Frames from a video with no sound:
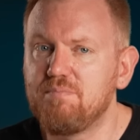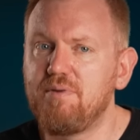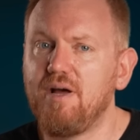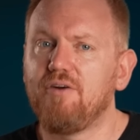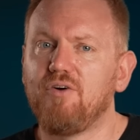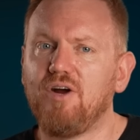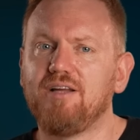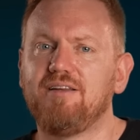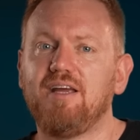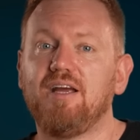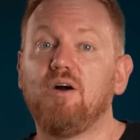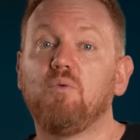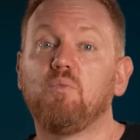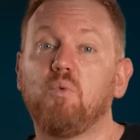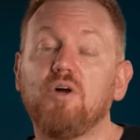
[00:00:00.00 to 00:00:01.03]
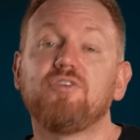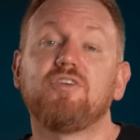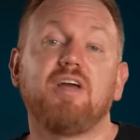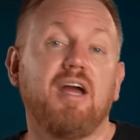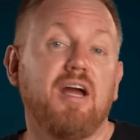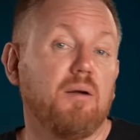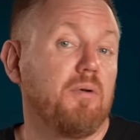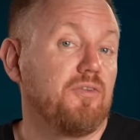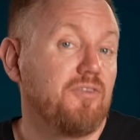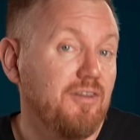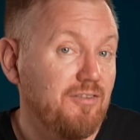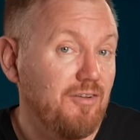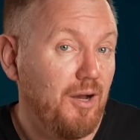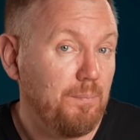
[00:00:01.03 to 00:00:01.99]
better idea of what Airbus
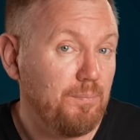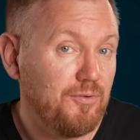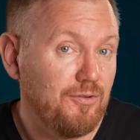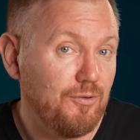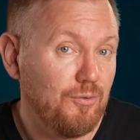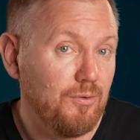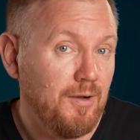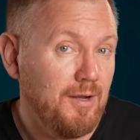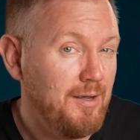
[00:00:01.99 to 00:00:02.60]
is up to.